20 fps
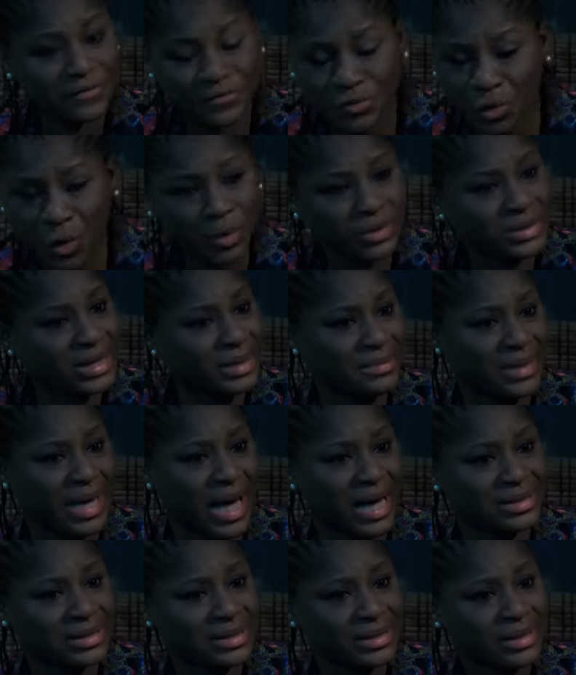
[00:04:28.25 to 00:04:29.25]
I've told him
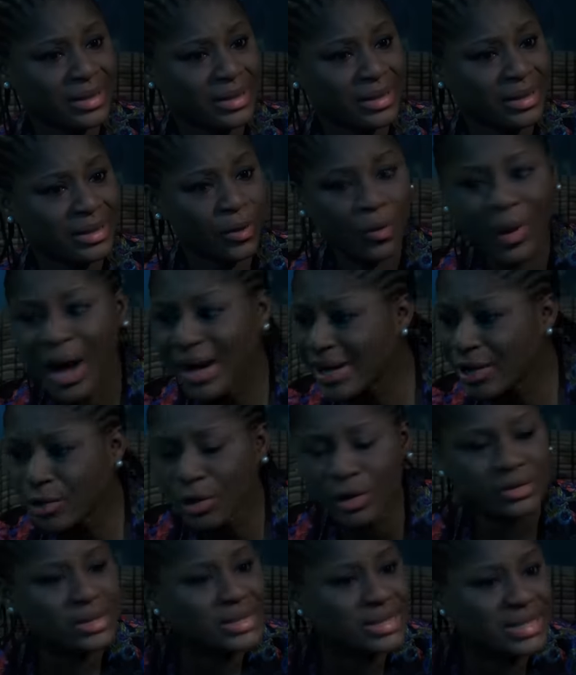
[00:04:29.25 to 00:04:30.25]
that. Why are they
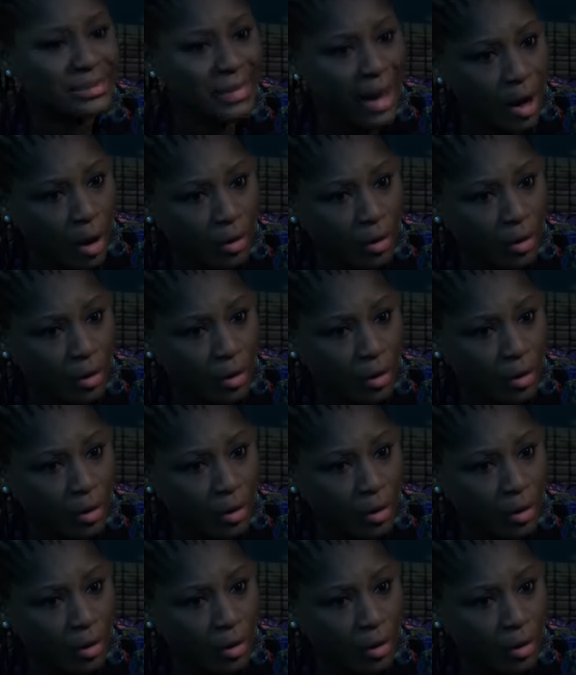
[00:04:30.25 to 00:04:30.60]
going to see my